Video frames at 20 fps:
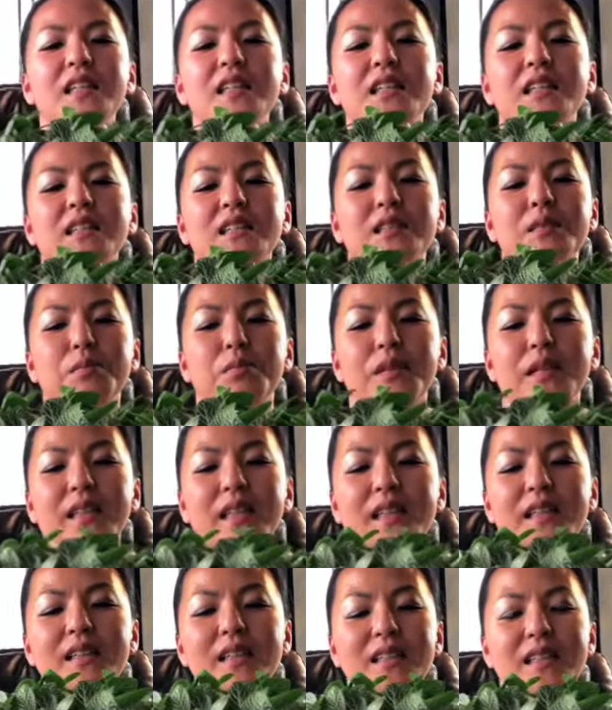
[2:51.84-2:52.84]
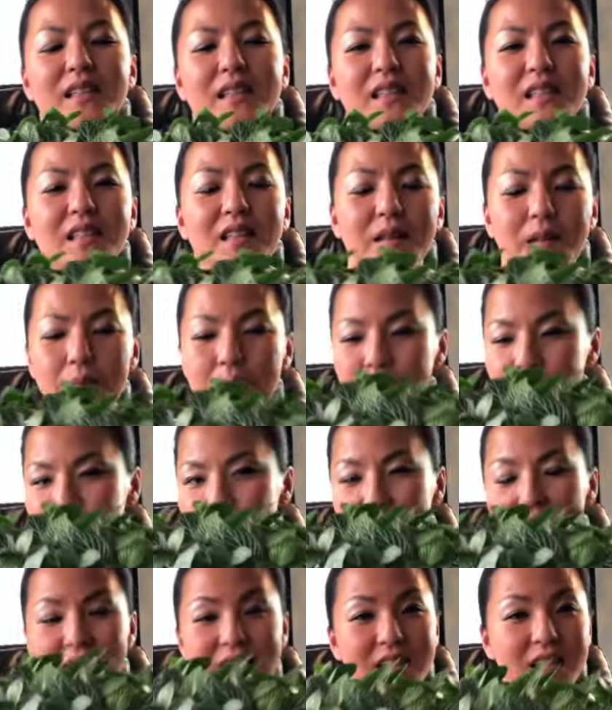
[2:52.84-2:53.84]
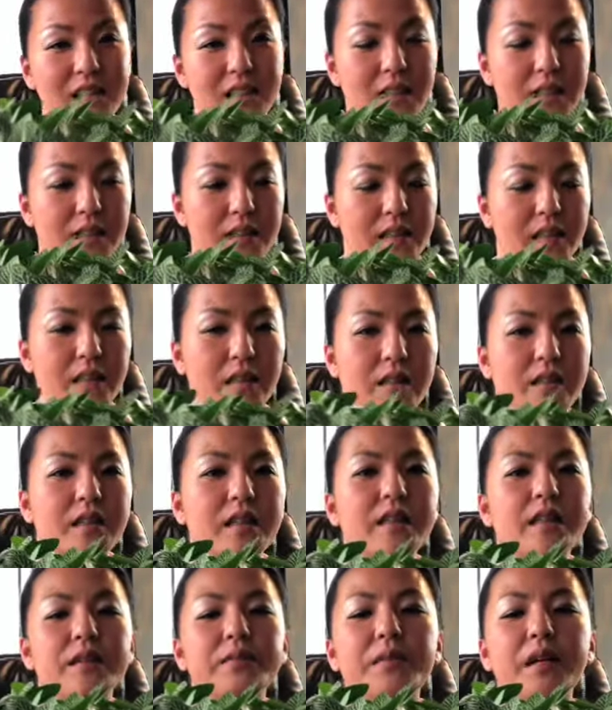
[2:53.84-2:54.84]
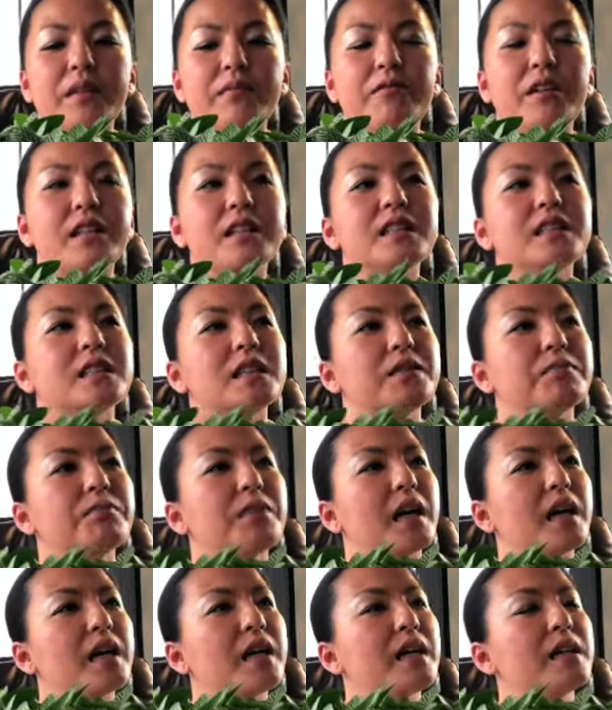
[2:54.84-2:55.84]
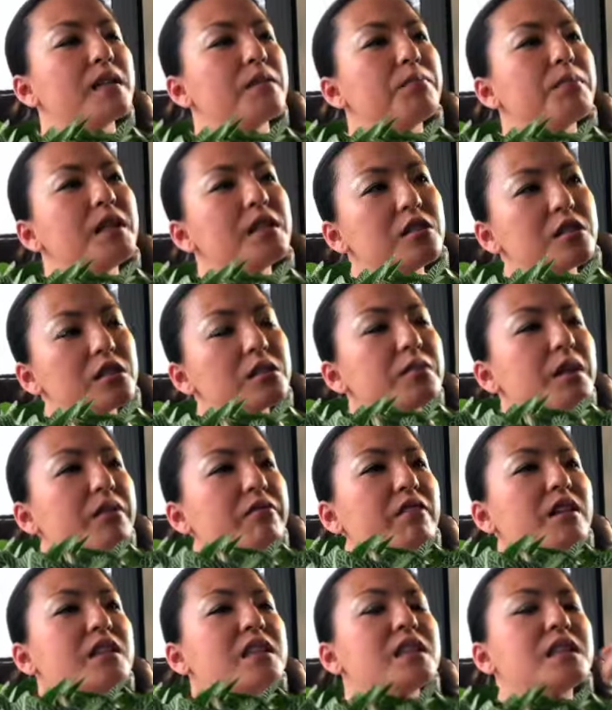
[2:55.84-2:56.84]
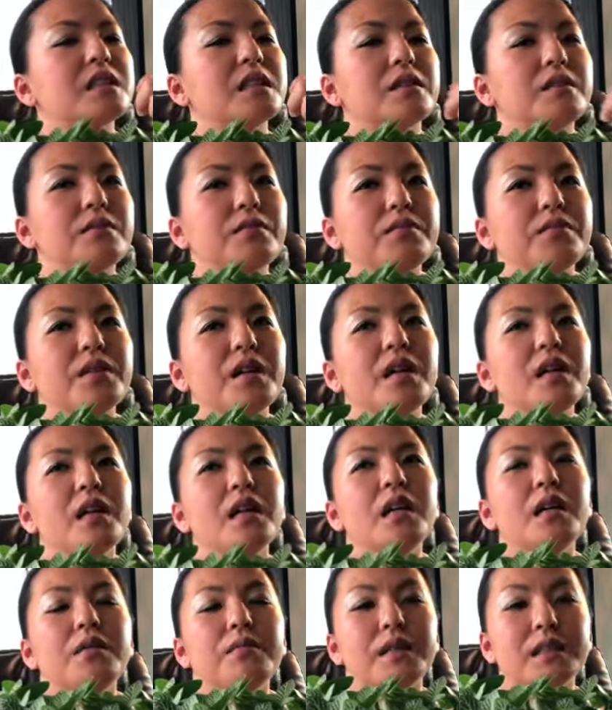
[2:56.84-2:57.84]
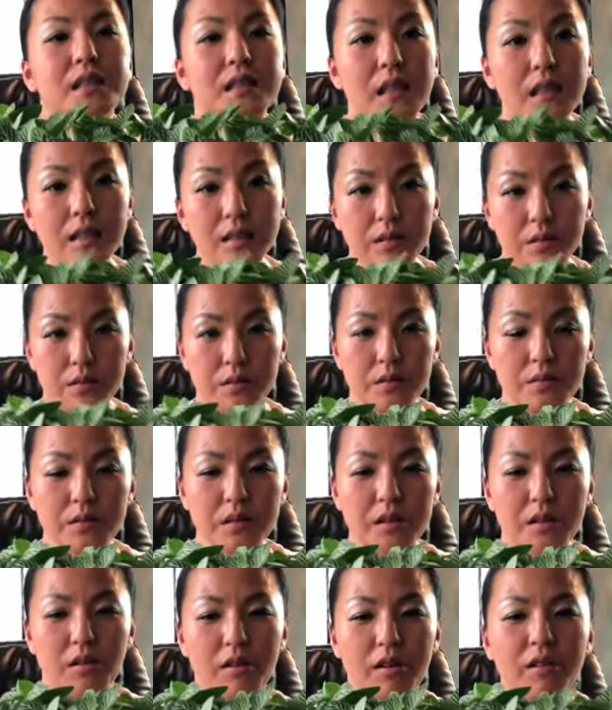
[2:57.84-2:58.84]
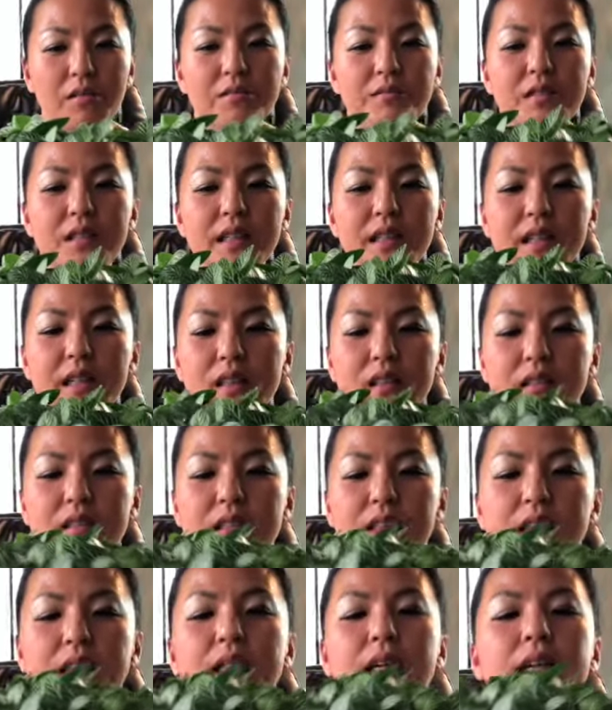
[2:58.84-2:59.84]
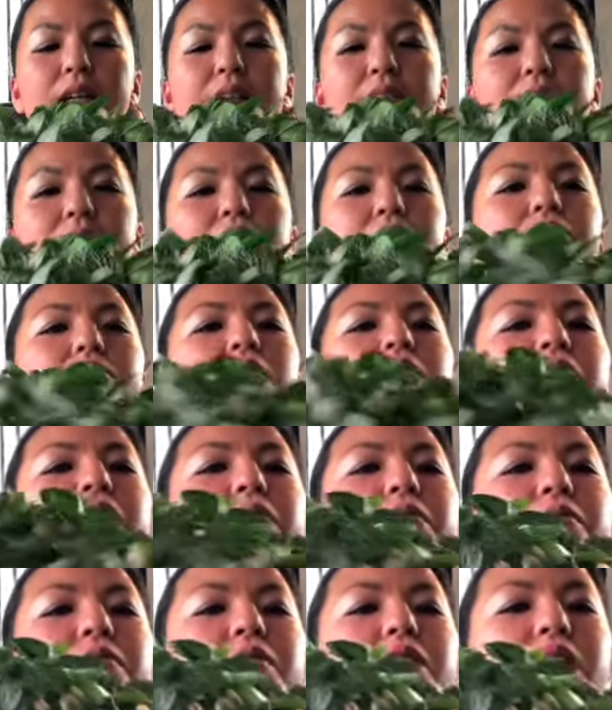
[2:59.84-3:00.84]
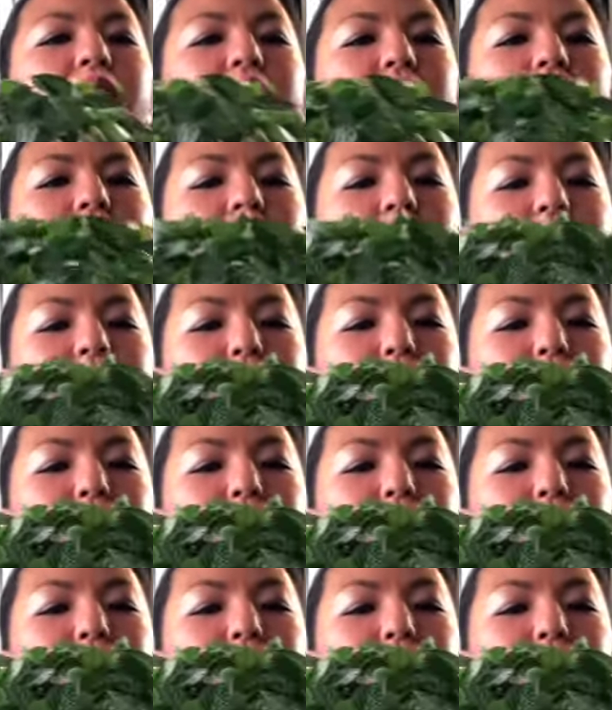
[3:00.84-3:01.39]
this plant because it's in a terrarium, and one is in my bedroom and one is in my son's room, so I don't really get to see it. And I wanted one that's